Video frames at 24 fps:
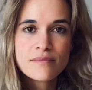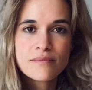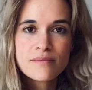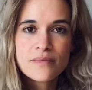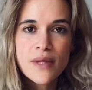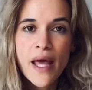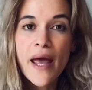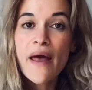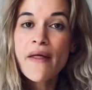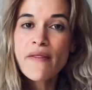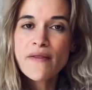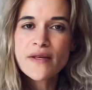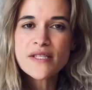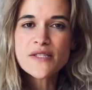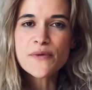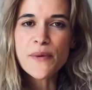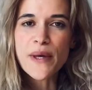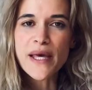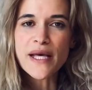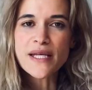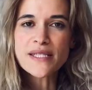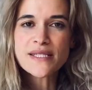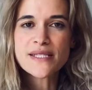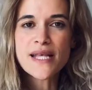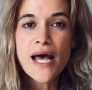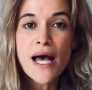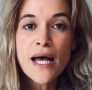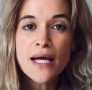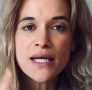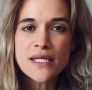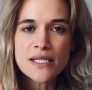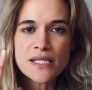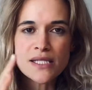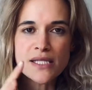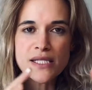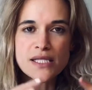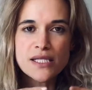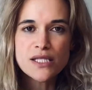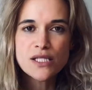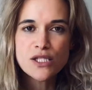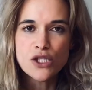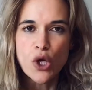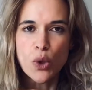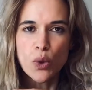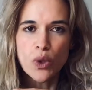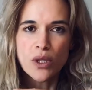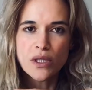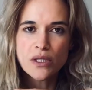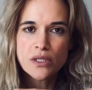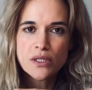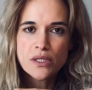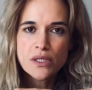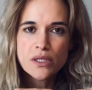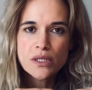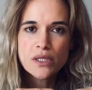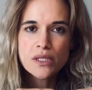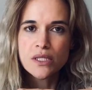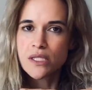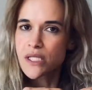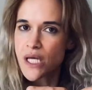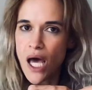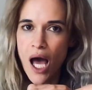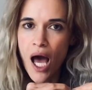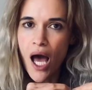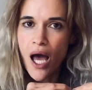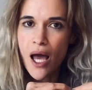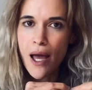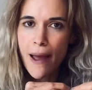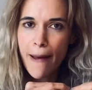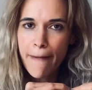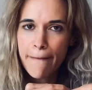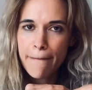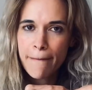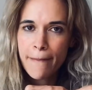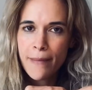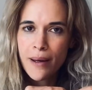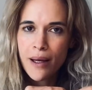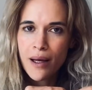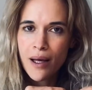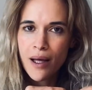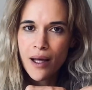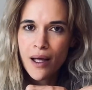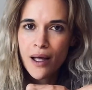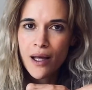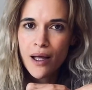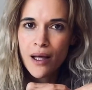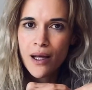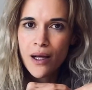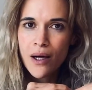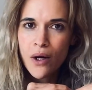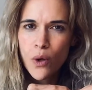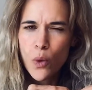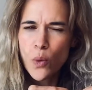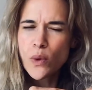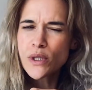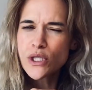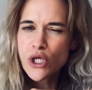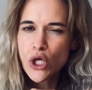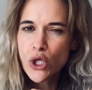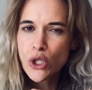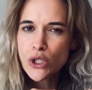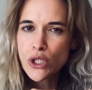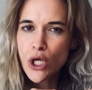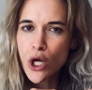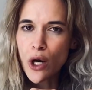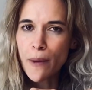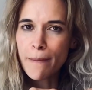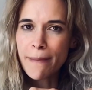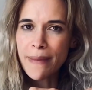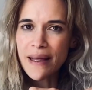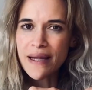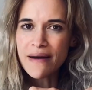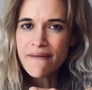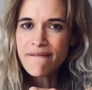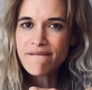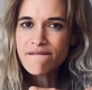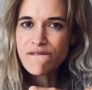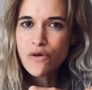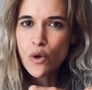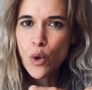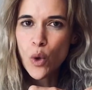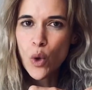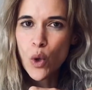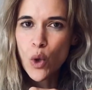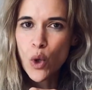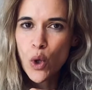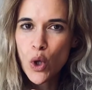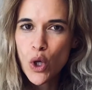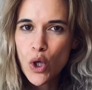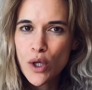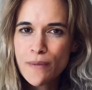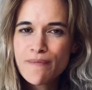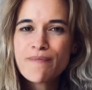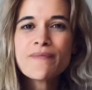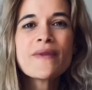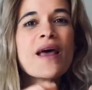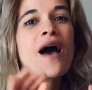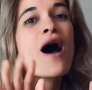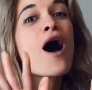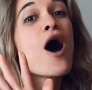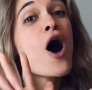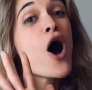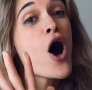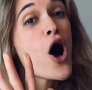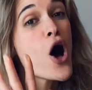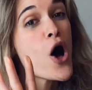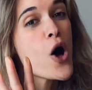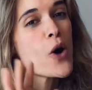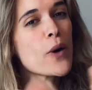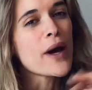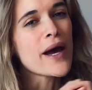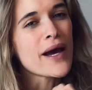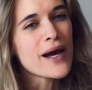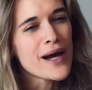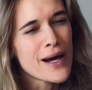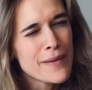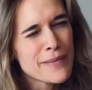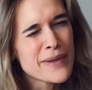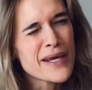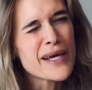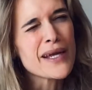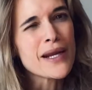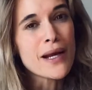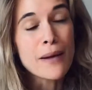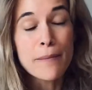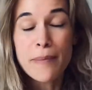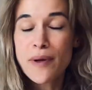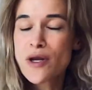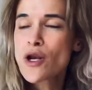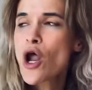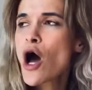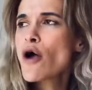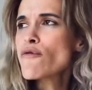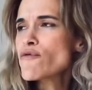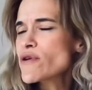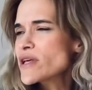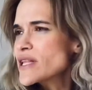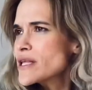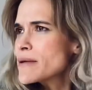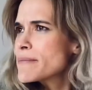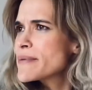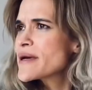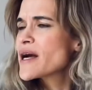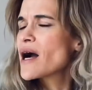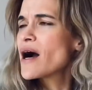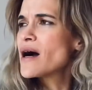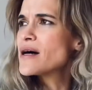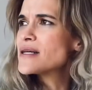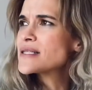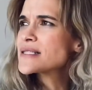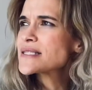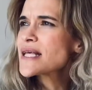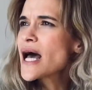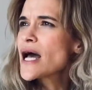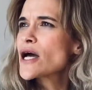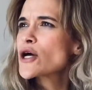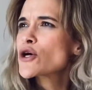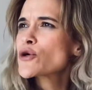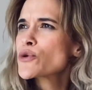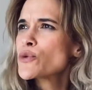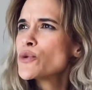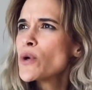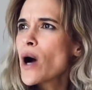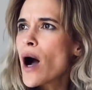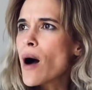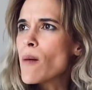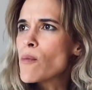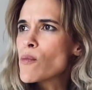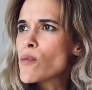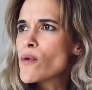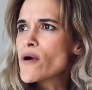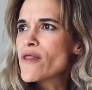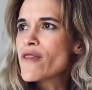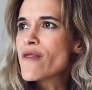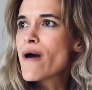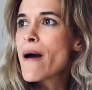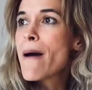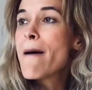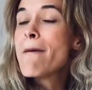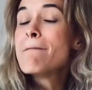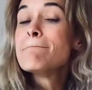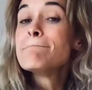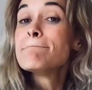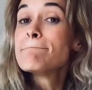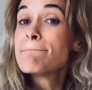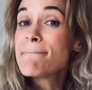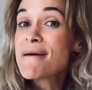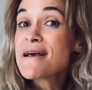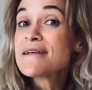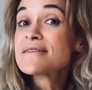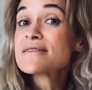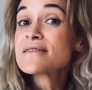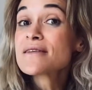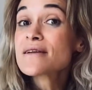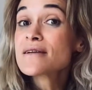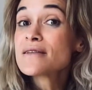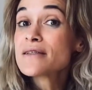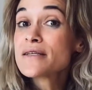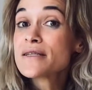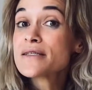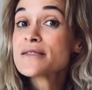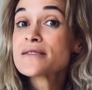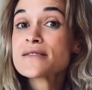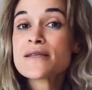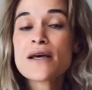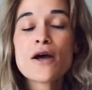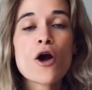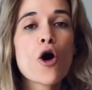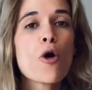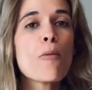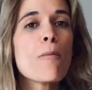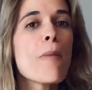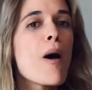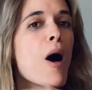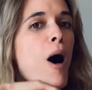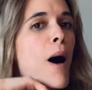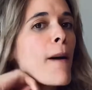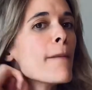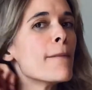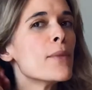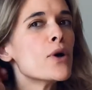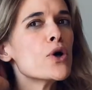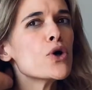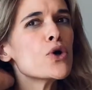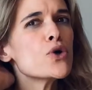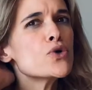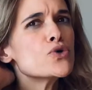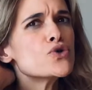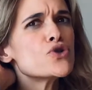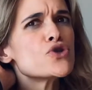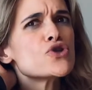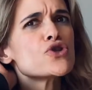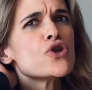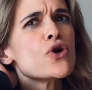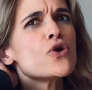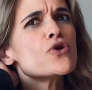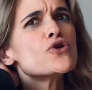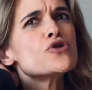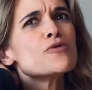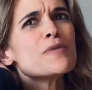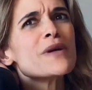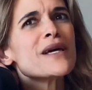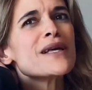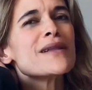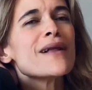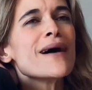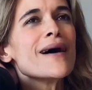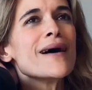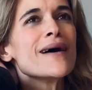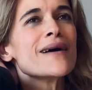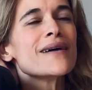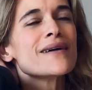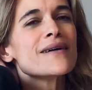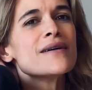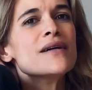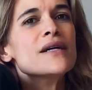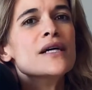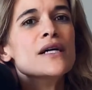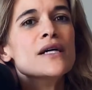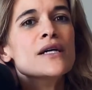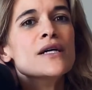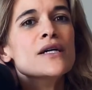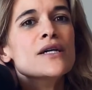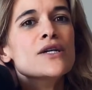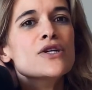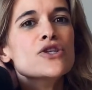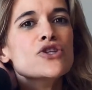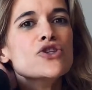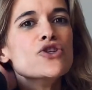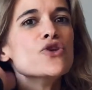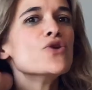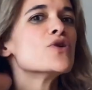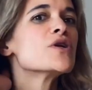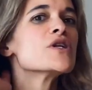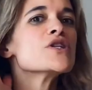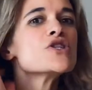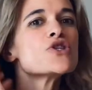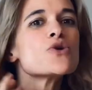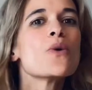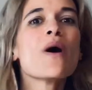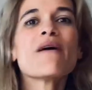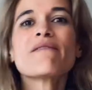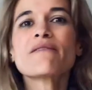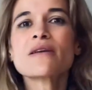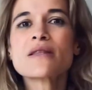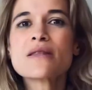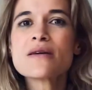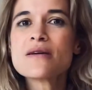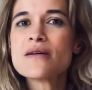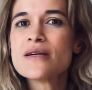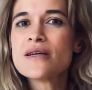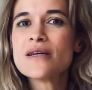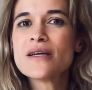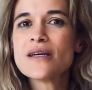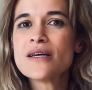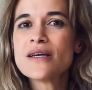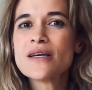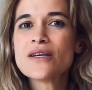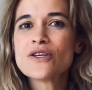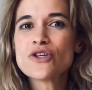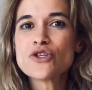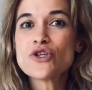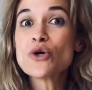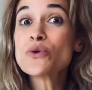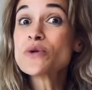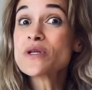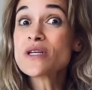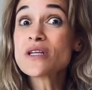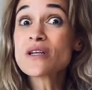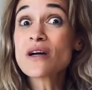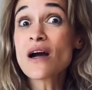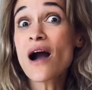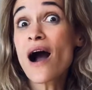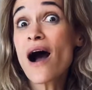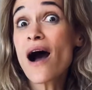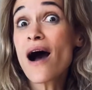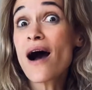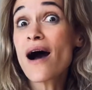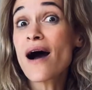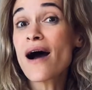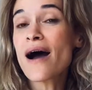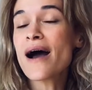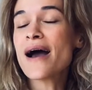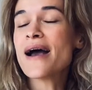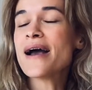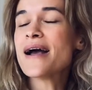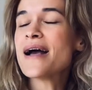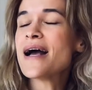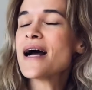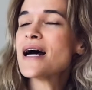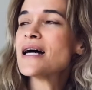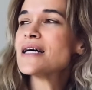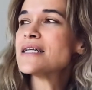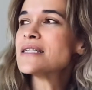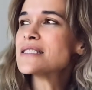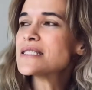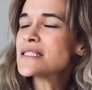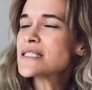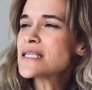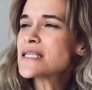In this week's Stolen Time, what good are men for? Okay, I'm kidding, but not really, because I grew up with basically a single mom who showed me, like, you can do everything, you don't need a guy, and